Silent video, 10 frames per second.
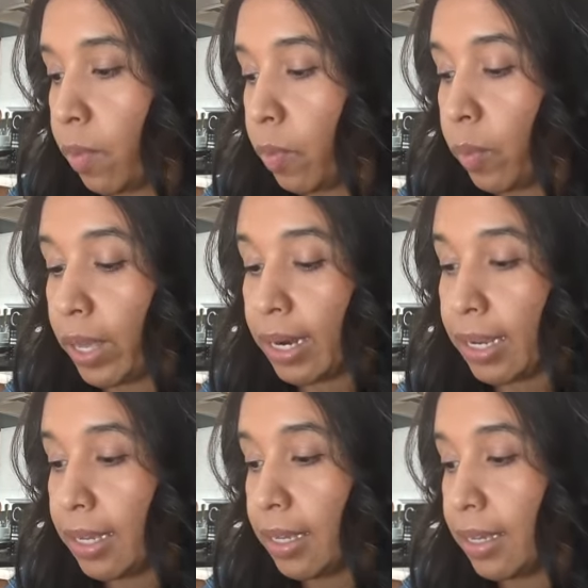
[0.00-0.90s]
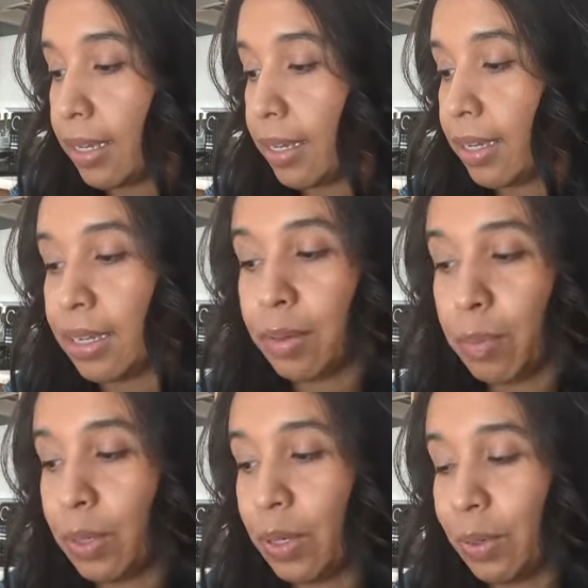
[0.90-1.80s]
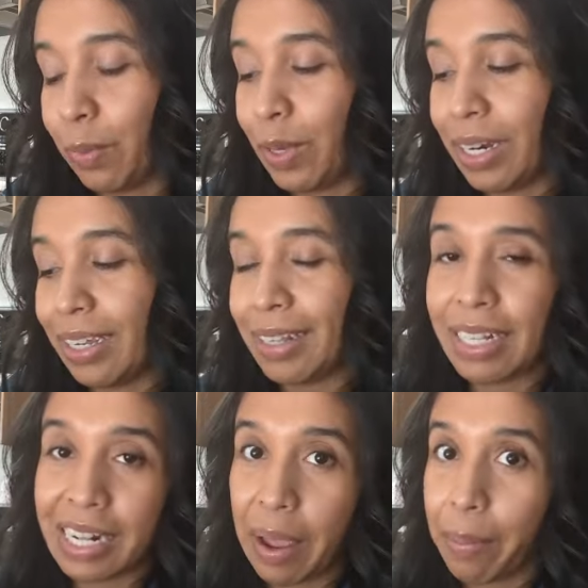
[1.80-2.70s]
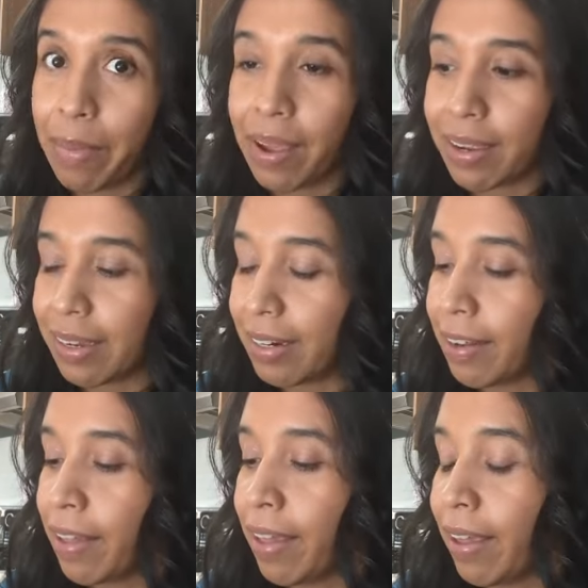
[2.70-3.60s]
Wedding, it's not mine.